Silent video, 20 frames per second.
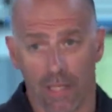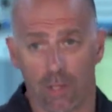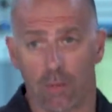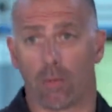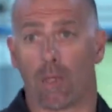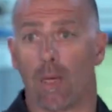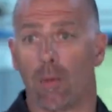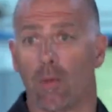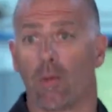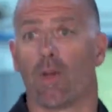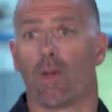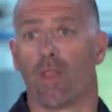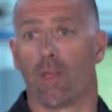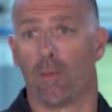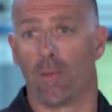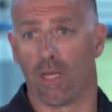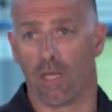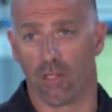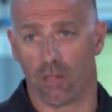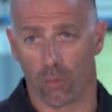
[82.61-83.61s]
That's probably one of
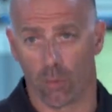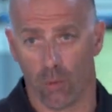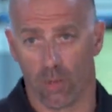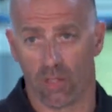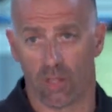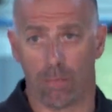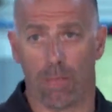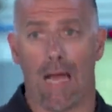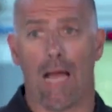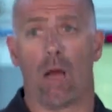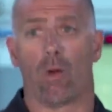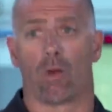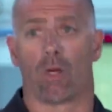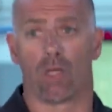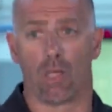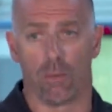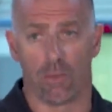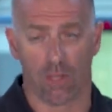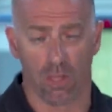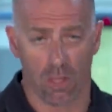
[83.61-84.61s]
the biggest ones.
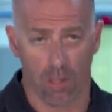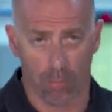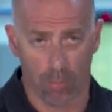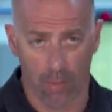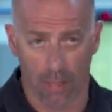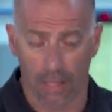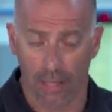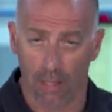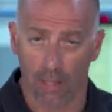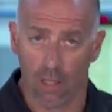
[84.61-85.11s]
Power comes into play.